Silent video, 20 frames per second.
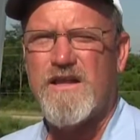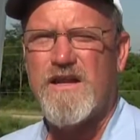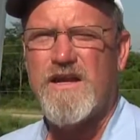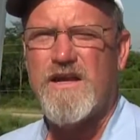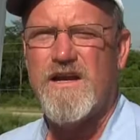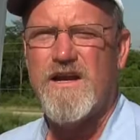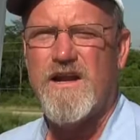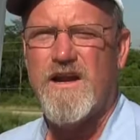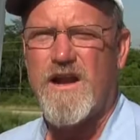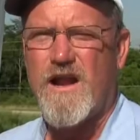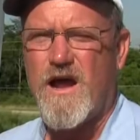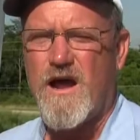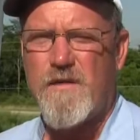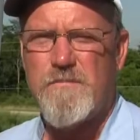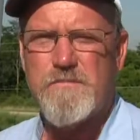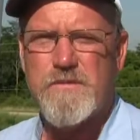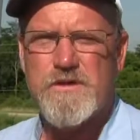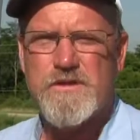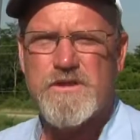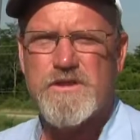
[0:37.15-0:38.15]
cleaning it
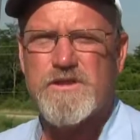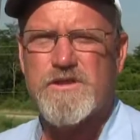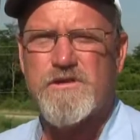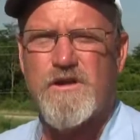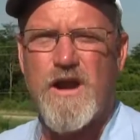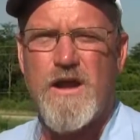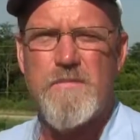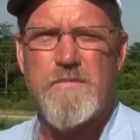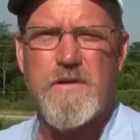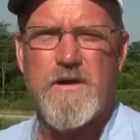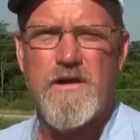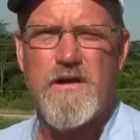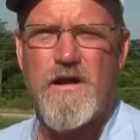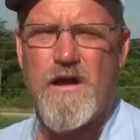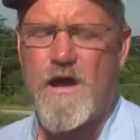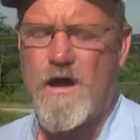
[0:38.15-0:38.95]
up, or just scraping it